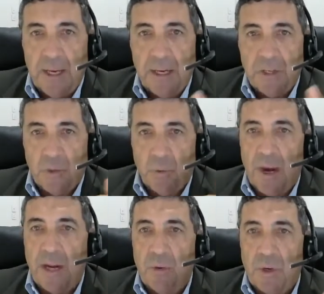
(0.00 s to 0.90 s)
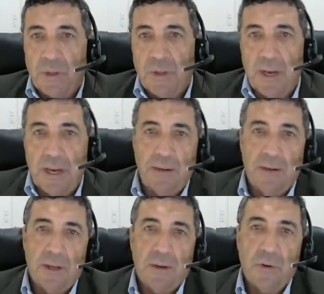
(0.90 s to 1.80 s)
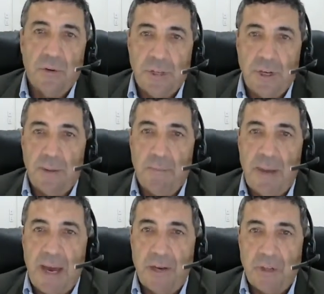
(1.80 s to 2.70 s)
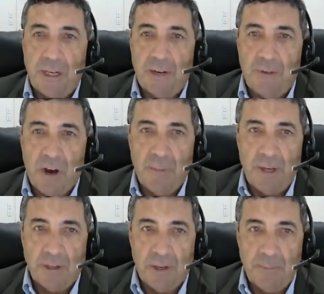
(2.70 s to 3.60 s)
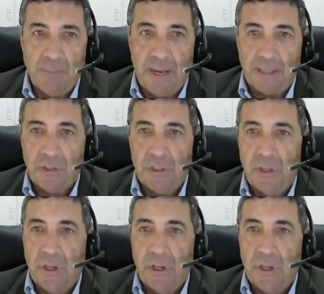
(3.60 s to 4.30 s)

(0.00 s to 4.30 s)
is the way in which they consider managing environmental impacts